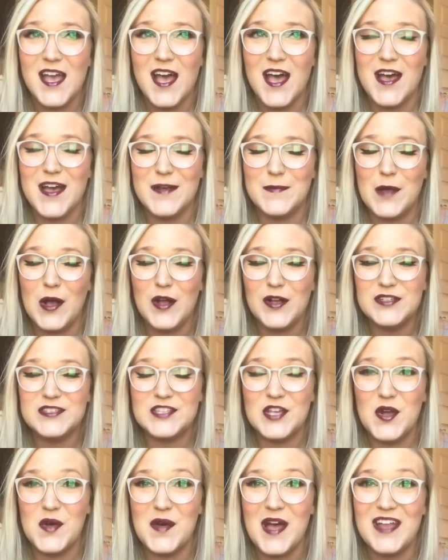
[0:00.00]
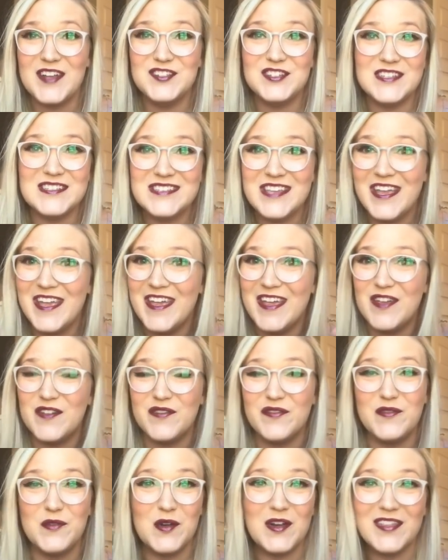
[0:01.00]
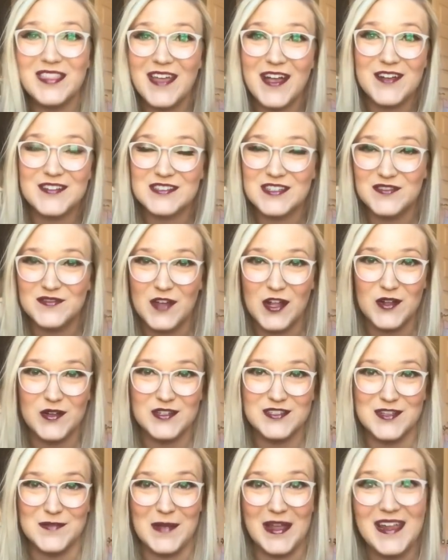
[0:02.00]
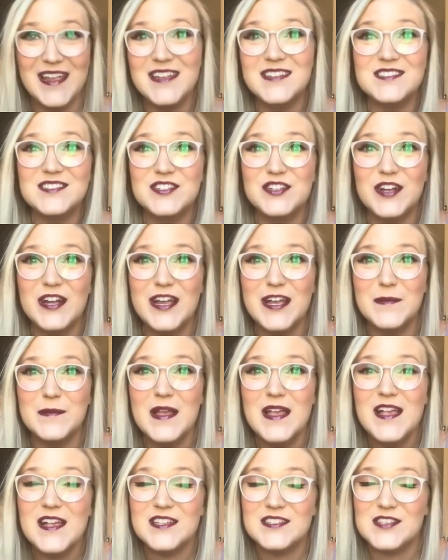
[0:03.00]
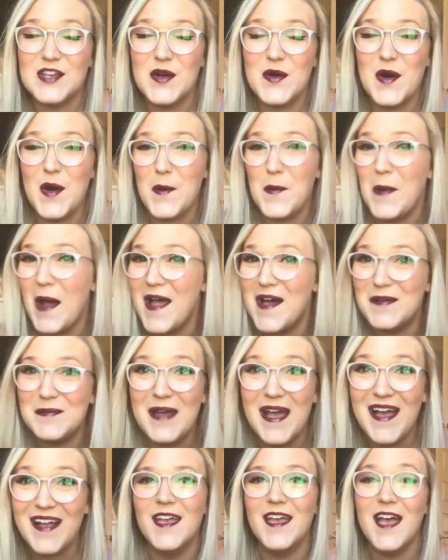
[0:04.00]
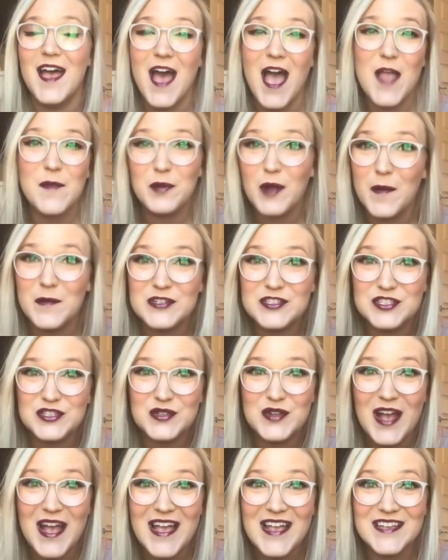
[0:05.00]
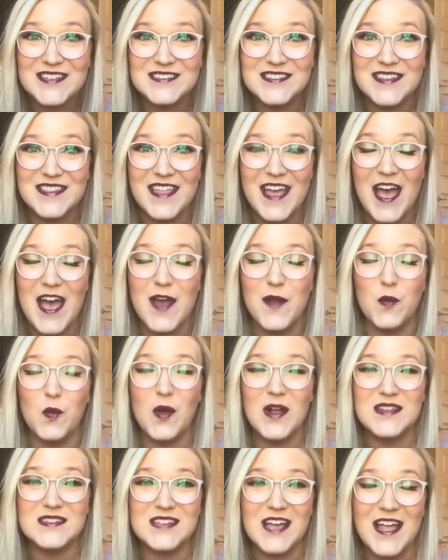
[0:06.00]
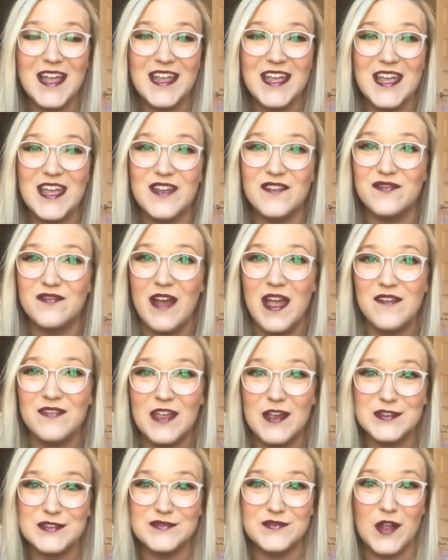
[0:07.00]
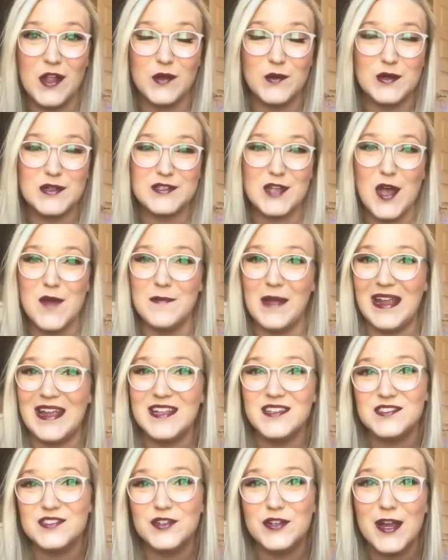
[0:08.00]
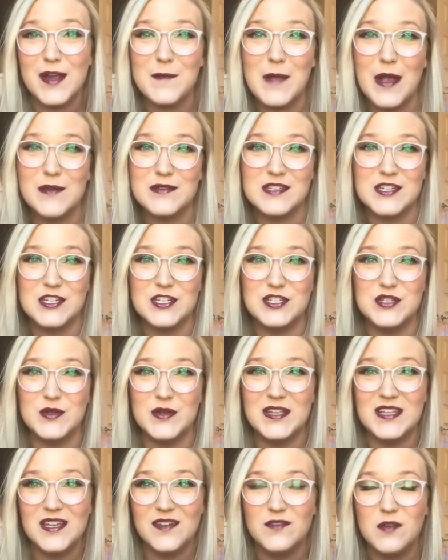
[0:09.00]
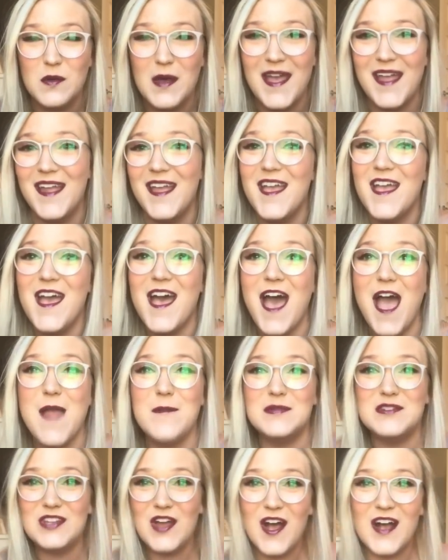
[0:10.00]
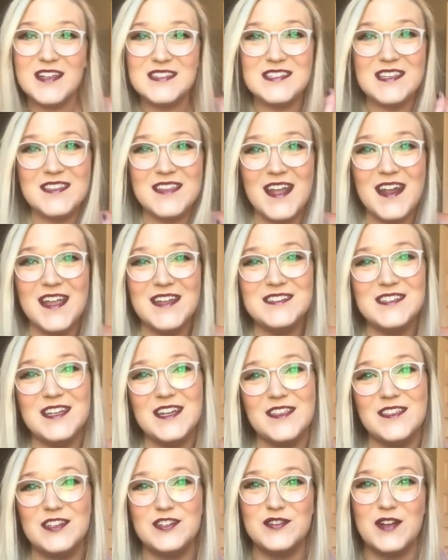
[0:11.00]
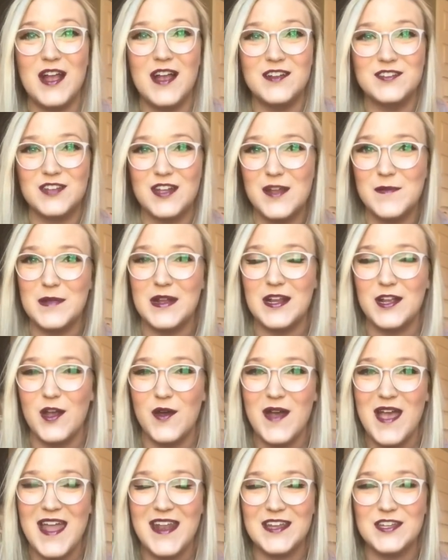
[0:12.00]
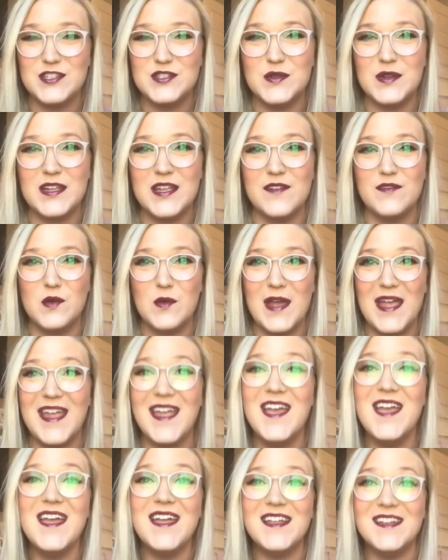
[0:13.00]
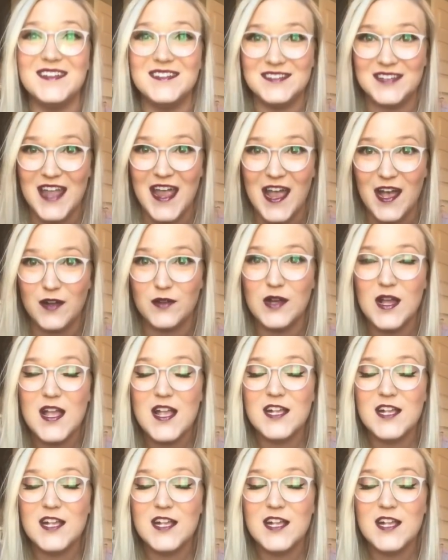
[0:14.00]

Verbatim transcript: Um, also, I just hit 4,000 followers on my Instagram. So a while back, I promised you guys that once I hit 5,000 followers on my Instagram, I was gonna do a giveaway. I'm tossing that idea in the trash and I'm gonna go ahead and do a giveaway now.